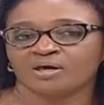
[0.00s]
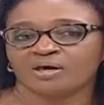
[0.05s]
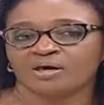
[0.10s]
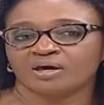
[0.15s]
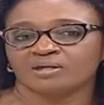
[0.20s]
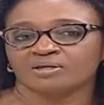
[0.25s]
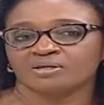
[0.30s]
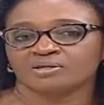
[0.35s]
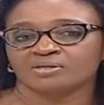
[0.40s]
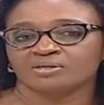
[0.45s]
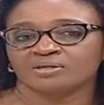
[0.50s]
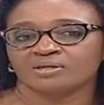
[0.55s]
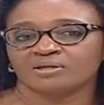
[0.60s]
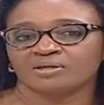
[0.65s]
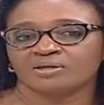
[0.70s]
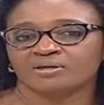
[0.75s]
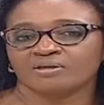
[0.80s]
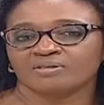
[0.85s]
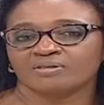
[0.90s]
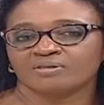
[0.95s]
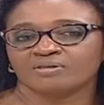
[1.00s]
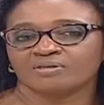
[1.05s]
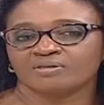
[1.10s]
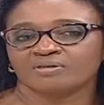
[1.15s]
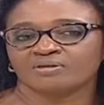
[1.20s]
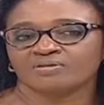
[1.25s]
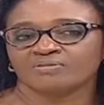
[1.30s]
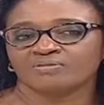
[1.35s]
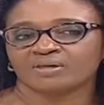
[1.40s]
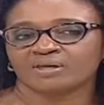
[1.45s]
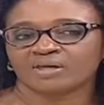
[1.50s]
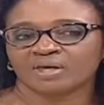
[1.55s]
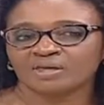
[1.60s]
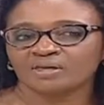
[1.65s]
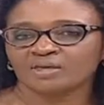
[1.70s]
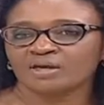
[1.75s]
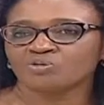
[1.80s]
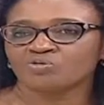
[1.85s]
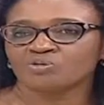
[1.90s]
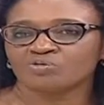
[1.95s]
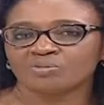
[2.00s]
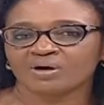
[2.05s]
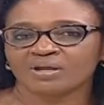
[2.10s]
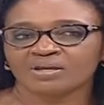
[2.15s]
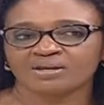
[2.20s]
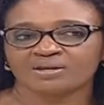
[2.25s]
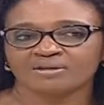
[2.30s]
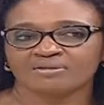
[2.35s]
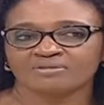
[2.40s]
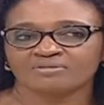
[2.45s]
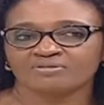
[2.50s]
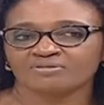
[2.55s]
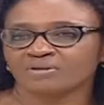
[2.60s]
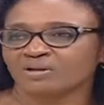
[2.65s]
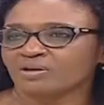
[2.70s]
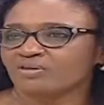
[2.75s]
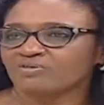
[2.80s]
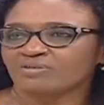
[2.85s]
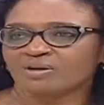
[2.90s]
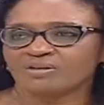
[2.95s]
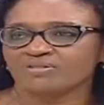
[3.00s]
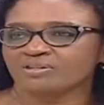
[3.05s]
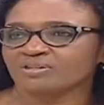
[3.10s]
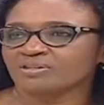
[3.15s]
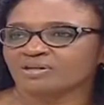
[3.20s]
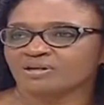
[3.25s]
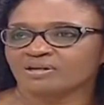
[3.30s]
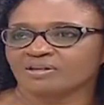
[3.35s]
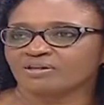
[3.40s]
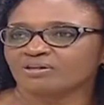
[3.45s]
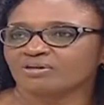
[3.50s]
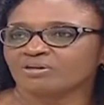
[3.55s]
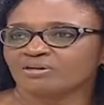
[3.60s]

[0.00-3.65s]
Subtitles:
and the Kenyan woman is very versatile.